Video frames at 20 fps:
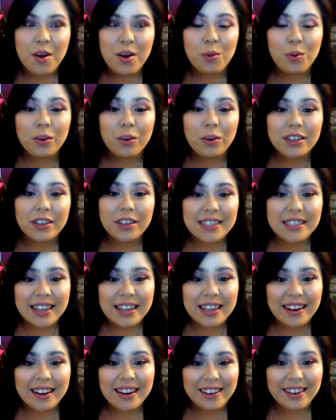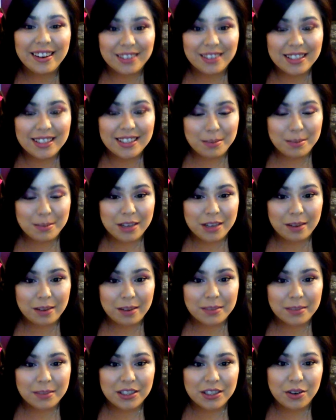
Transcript: worsen your symptoms.